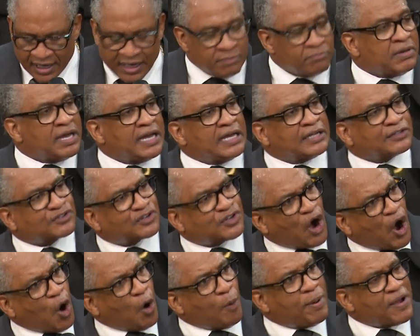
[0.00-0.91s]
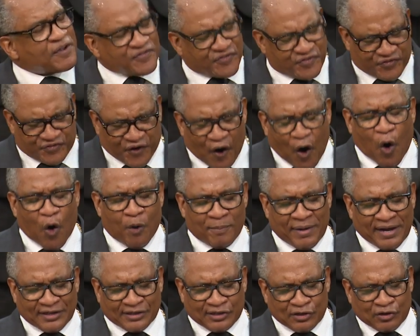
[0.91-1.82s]
It means go before
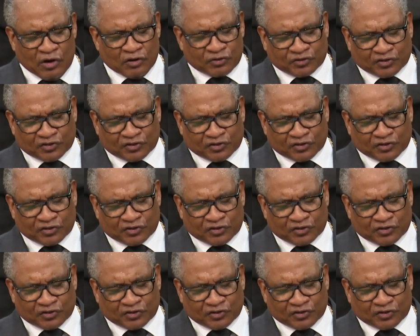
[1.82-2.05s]
me. You know,